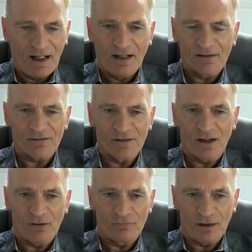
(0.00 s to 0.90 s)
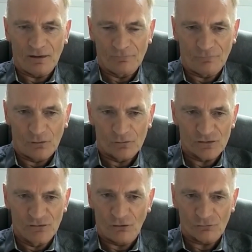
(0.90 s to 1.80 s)
Anything that involves
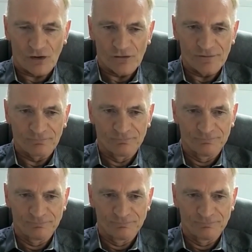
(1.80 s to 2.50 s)
not running.